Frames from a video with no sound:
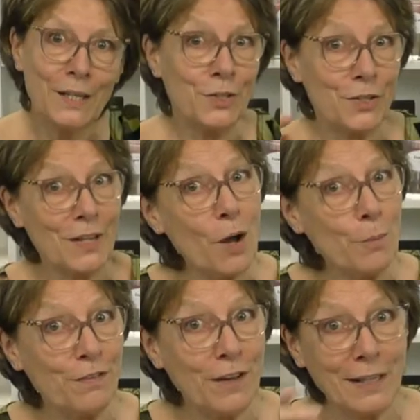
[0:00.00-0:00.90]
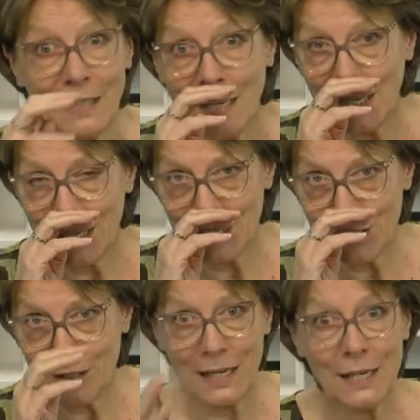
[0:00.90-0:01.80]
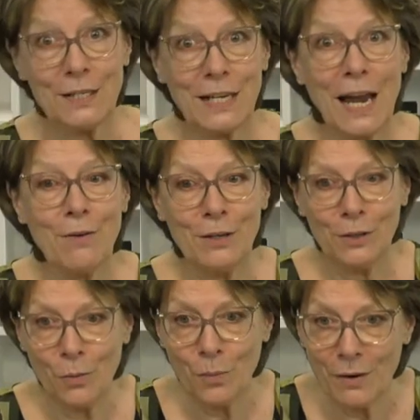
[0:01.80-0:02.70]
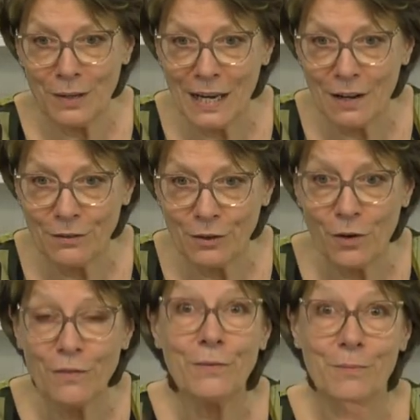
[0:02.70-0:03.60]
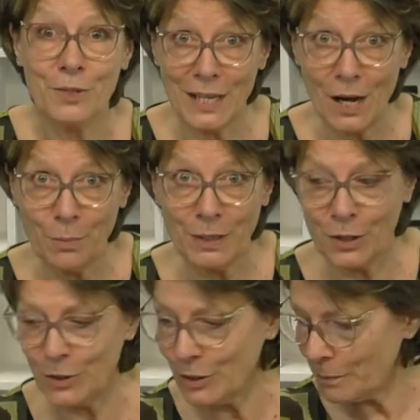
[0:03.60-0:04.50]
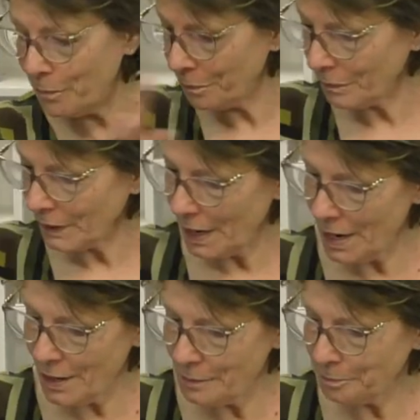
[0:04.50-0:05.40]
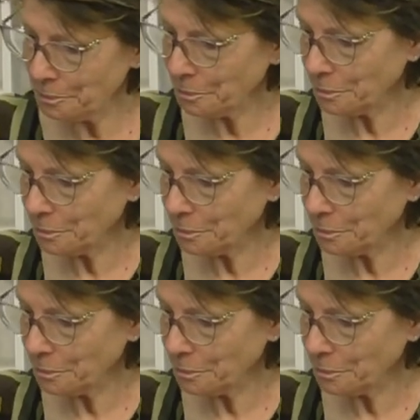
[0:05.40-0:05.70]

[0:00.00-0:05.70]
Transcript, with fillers: So that'll be fun. He's he's carrying on where he left off. So that'll be good. Um,